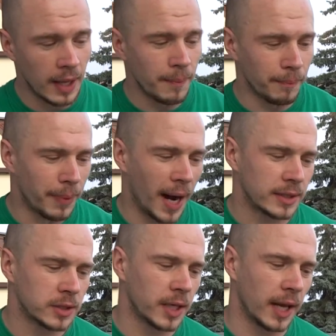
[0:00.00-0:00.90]
But
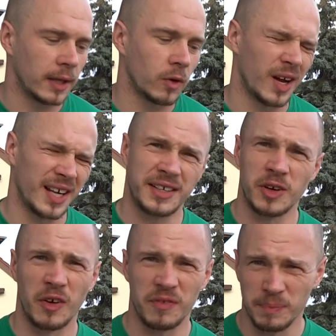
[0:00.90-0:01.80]
today you are
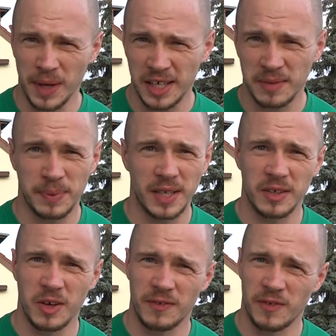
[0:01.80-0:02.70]
sort of mixed beer,
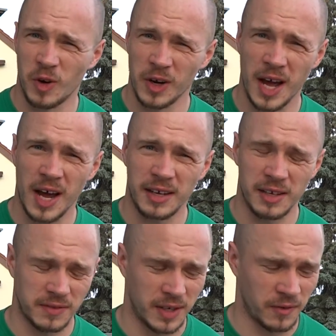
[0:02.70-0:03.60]
you have all kinds
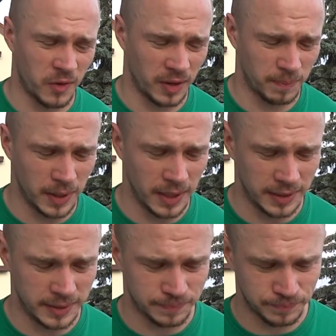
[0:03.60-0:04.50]
of different
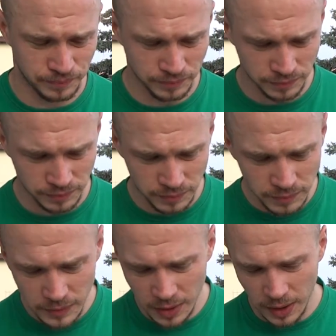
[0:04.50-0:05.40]
beers.
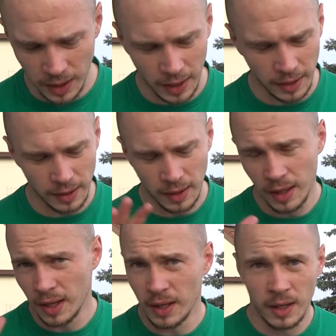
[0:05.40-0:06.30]
And
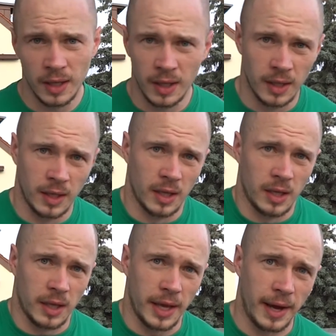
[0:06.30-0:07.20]

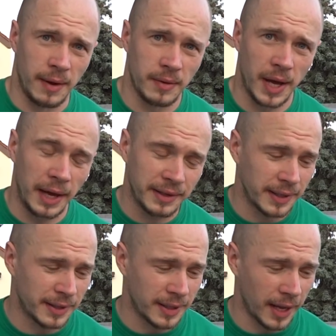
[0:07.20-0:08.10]
yeah, as I
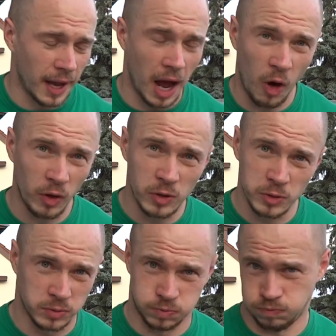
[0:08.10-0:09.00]
say, how
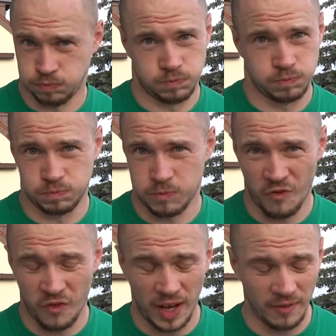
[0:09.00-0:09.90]
you
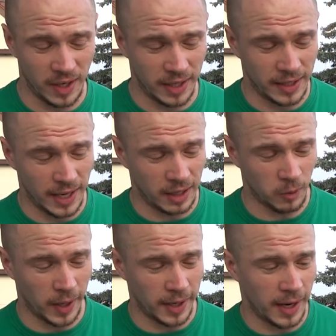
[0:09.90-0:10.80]
favorite.
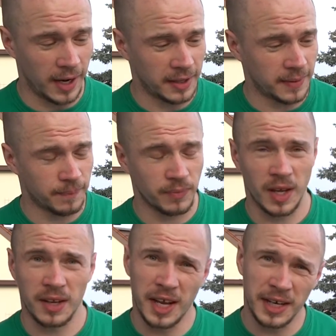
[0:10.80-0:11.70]
Anyway, guys,
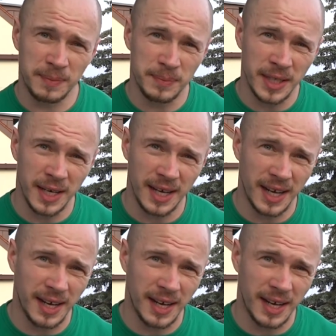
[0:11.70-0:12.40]
another beer.